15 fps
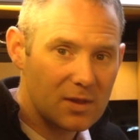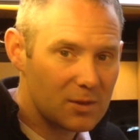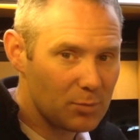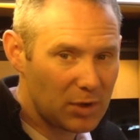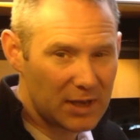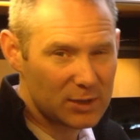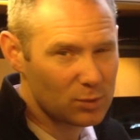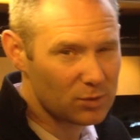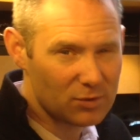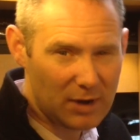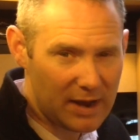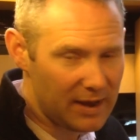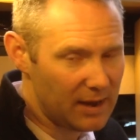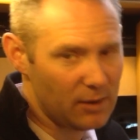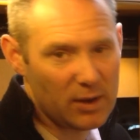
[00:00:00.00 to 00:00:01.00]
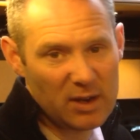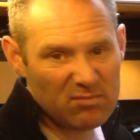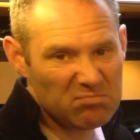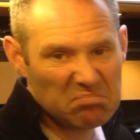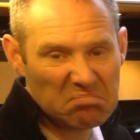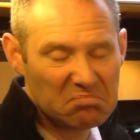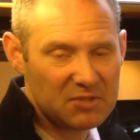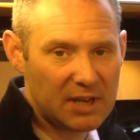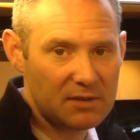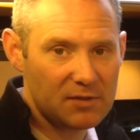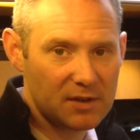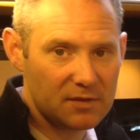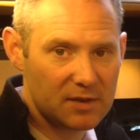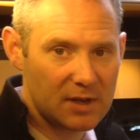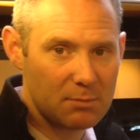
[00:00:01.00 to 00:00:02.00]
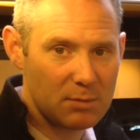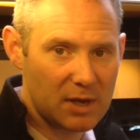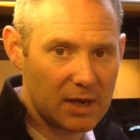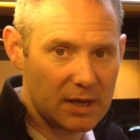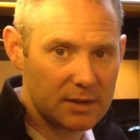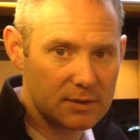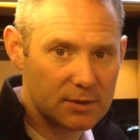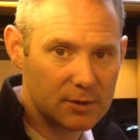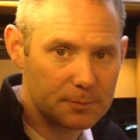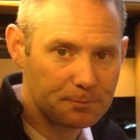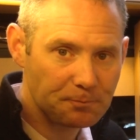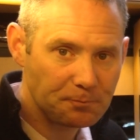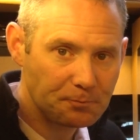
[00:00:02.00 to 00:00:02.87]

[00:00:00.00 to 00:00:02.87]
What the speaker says: The place will dry out in 10-15 minutes.